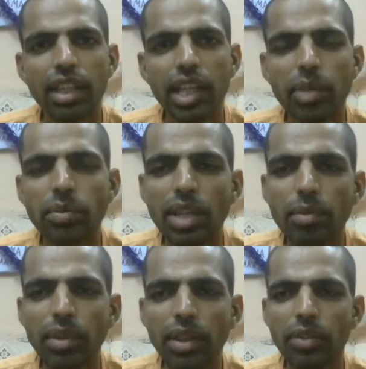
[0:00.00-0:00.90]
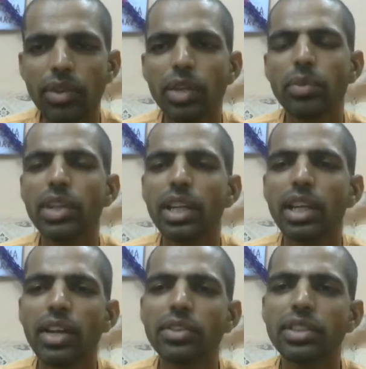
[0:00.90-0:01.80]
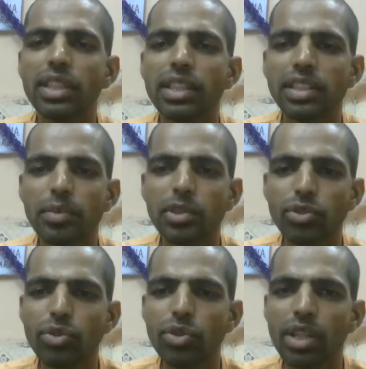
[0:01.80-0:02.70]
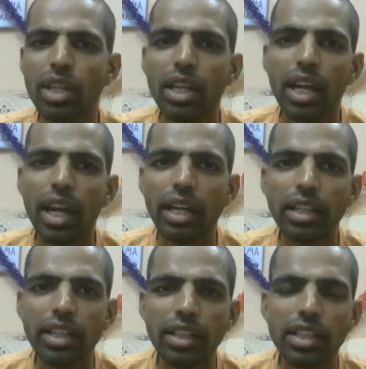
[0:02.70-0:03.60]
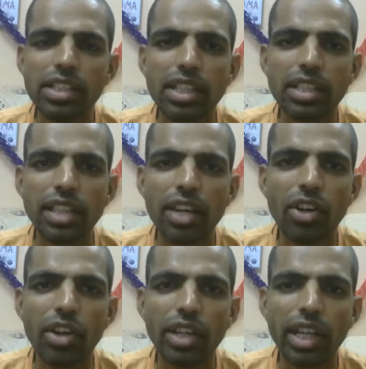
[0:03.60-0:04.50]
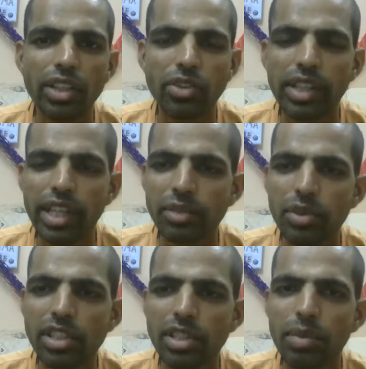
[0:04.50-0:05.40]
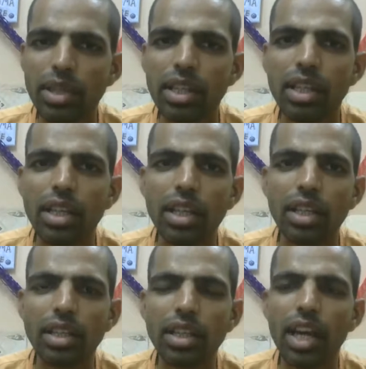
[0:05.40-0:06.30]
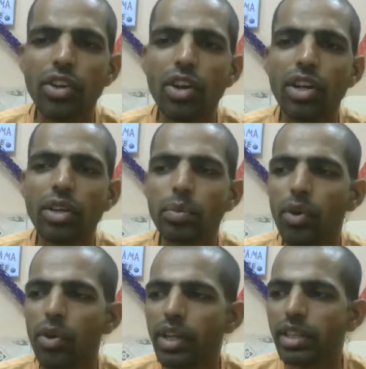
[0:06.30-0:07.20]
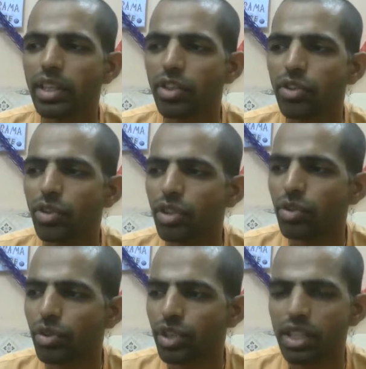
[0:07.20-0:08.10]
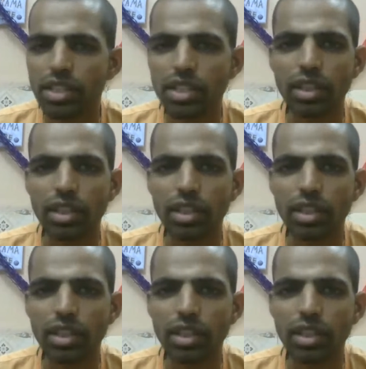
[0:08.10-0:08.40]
If you take admission in some school and the teachers are not actually responsible, they are not following their duty to teach